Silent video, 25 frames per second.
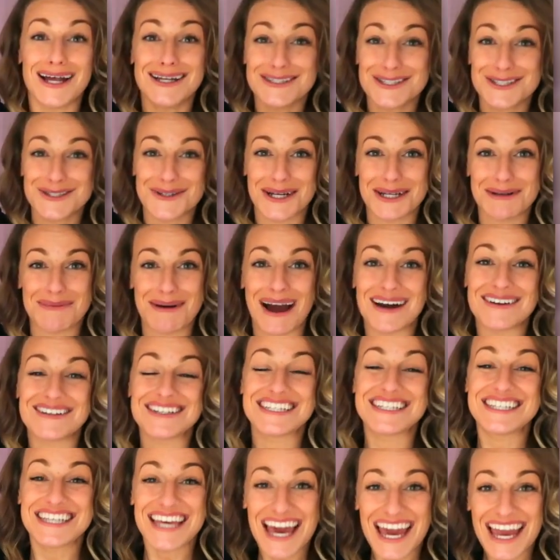under 20 pound
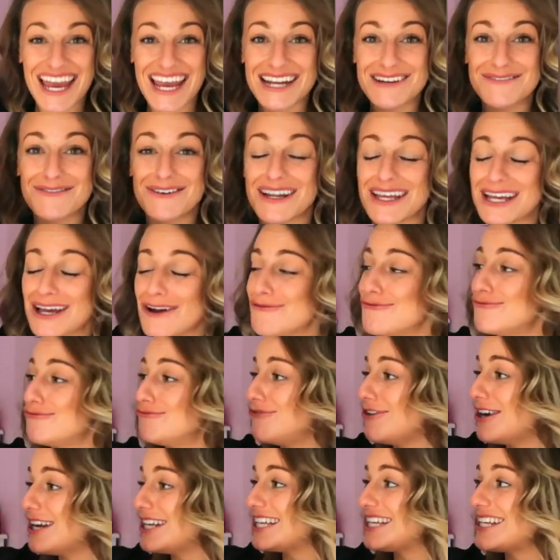again for like a
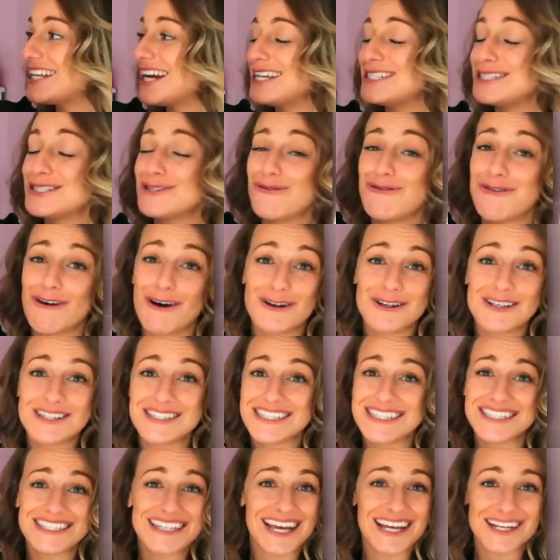really nice
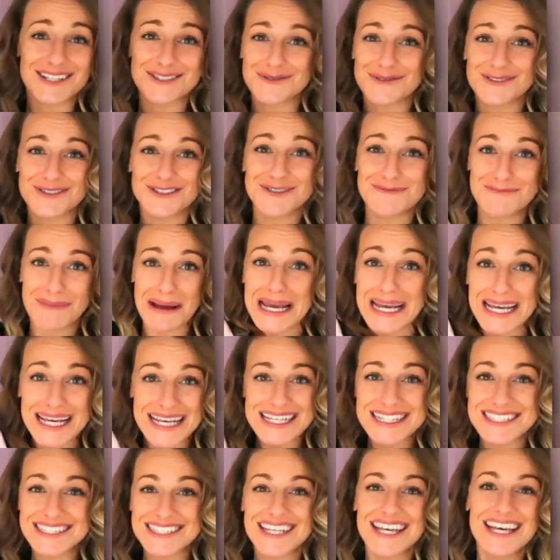quality knit
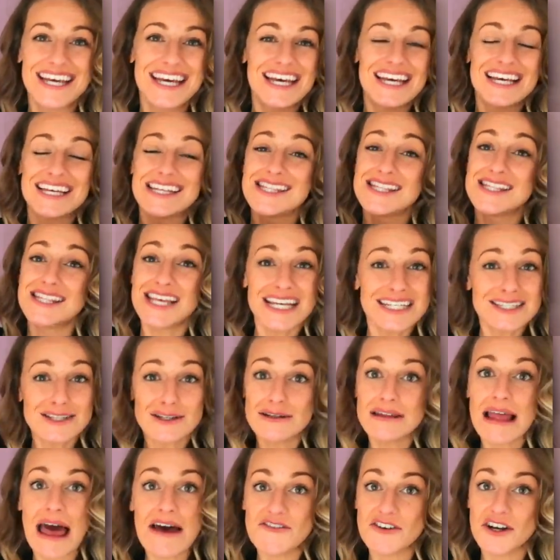piece this
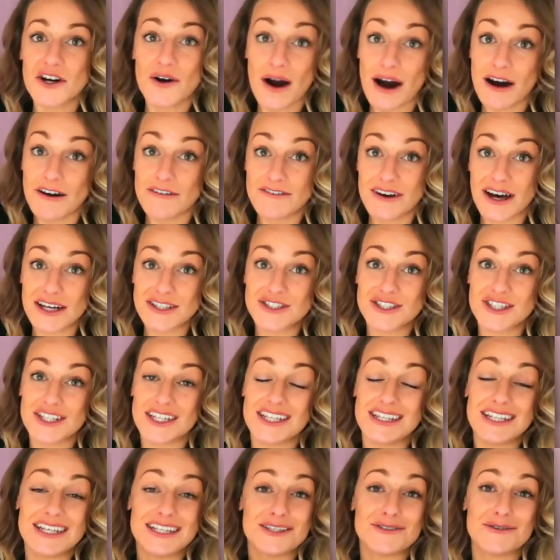will never go out of
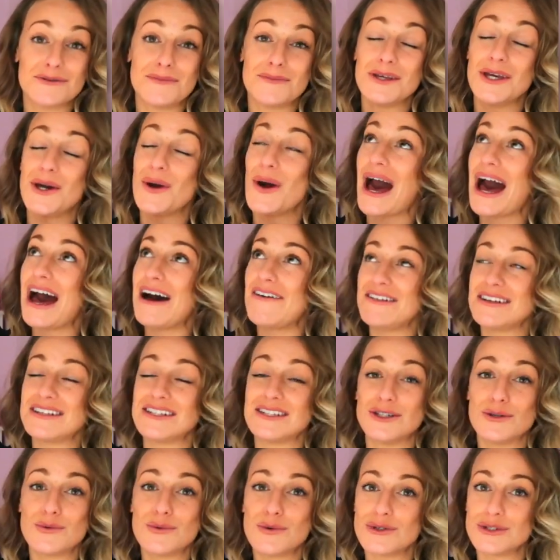fashion this will you'll have this
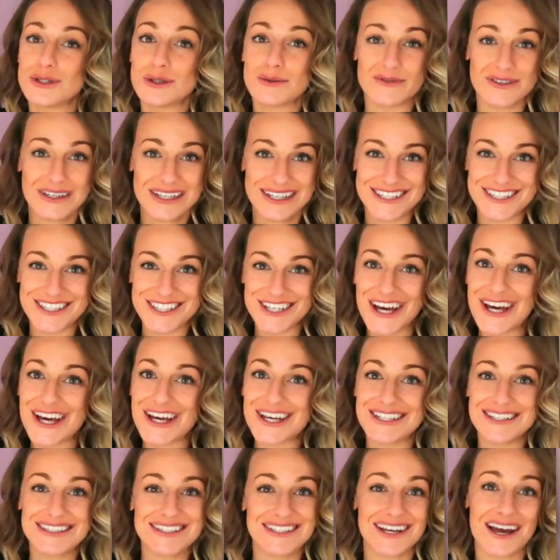in your wardrobe for
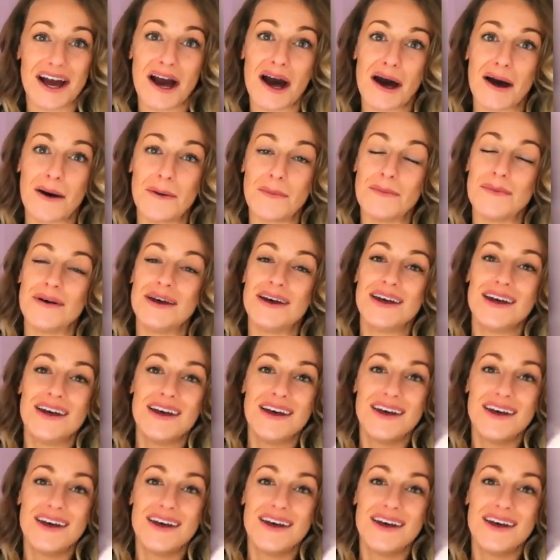years to come